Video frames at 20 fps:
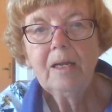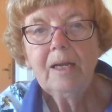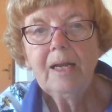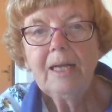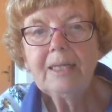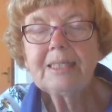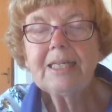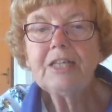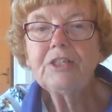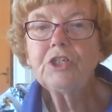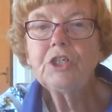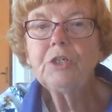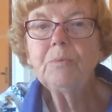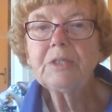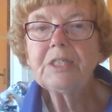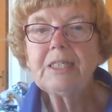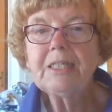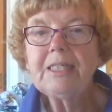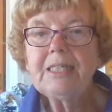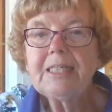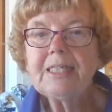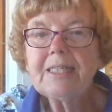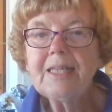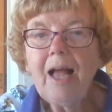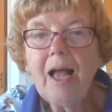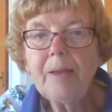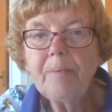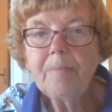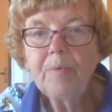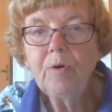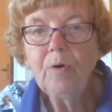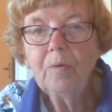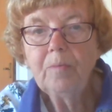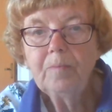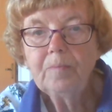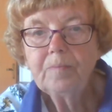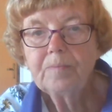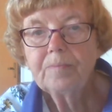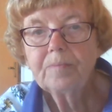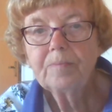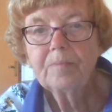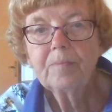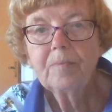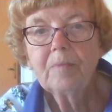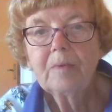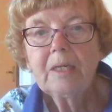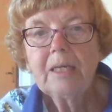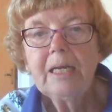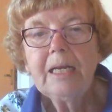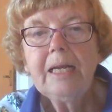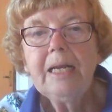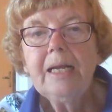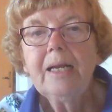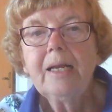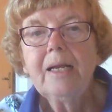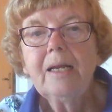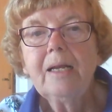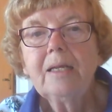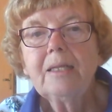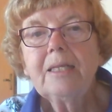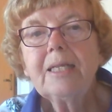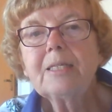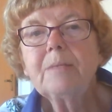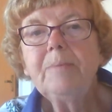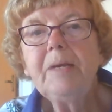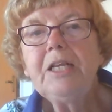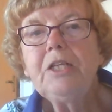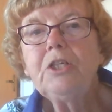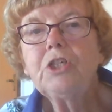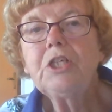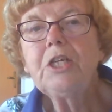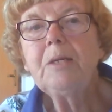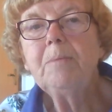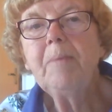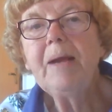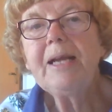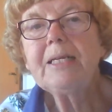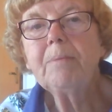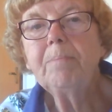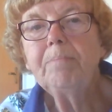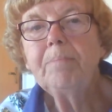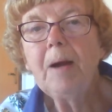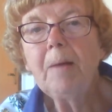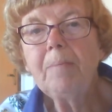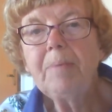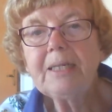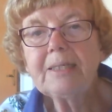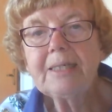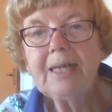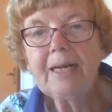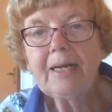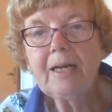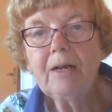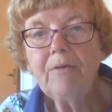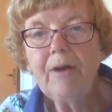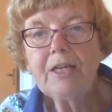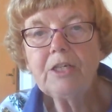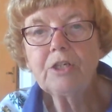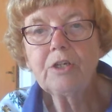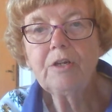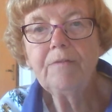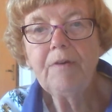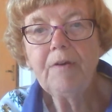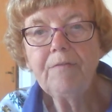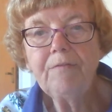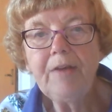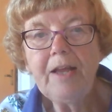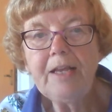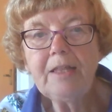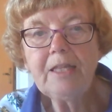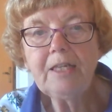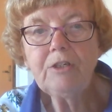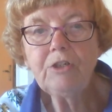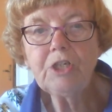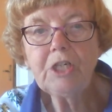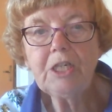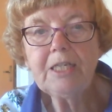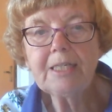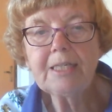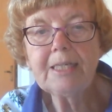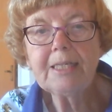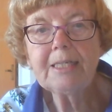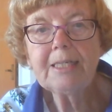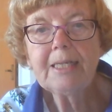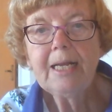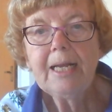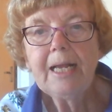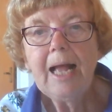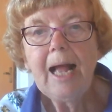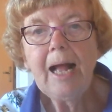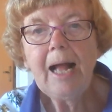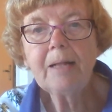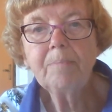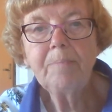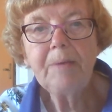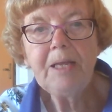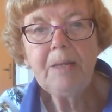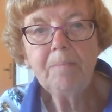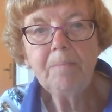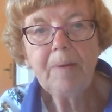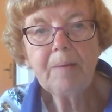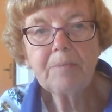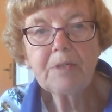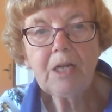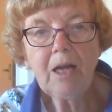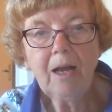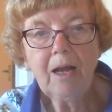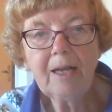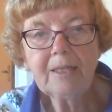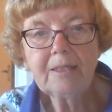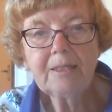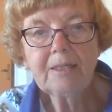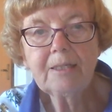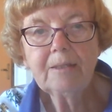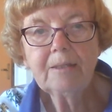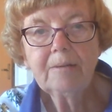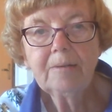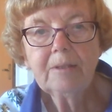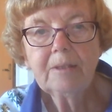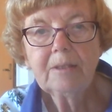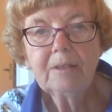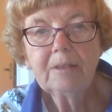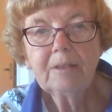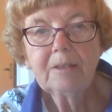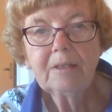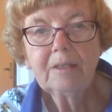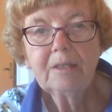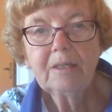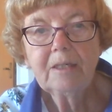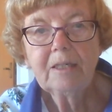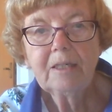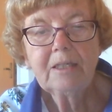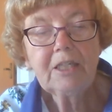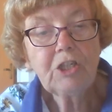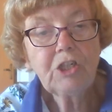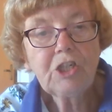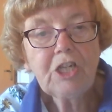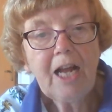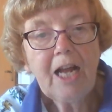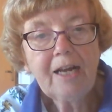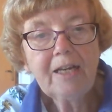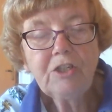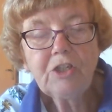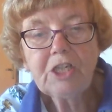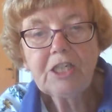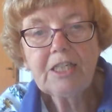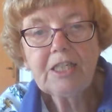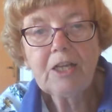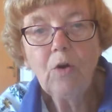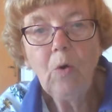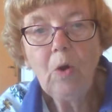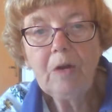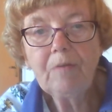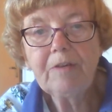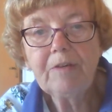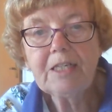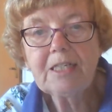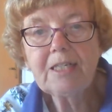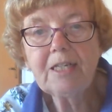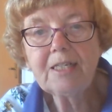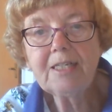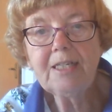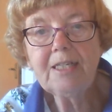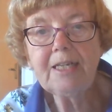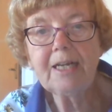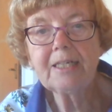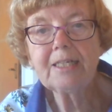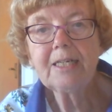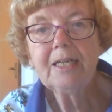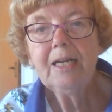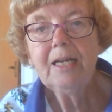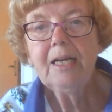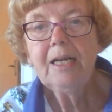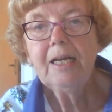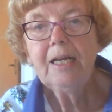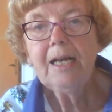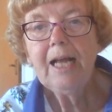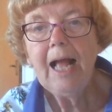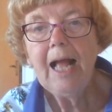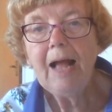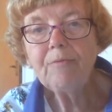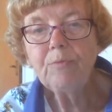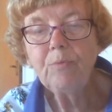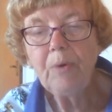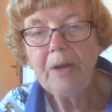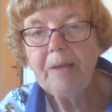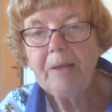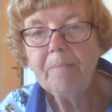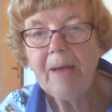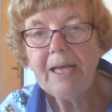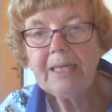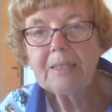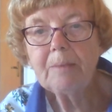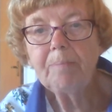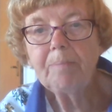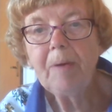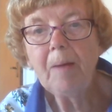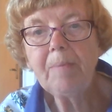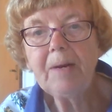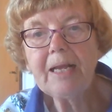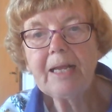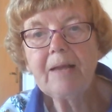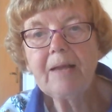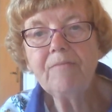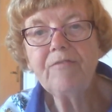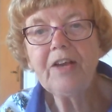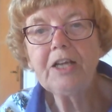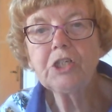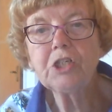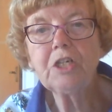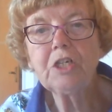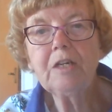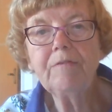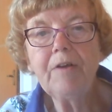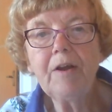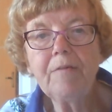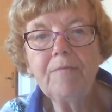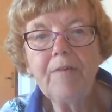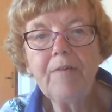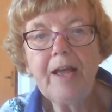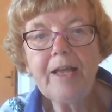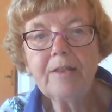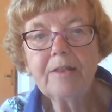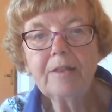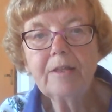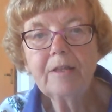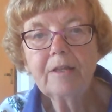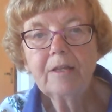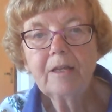It says she was a disciple. This means she'd made a public declaration of her faith in Jesus and been baptised. This challenges all of us, doesn't it? Have we made a public confession of her faith?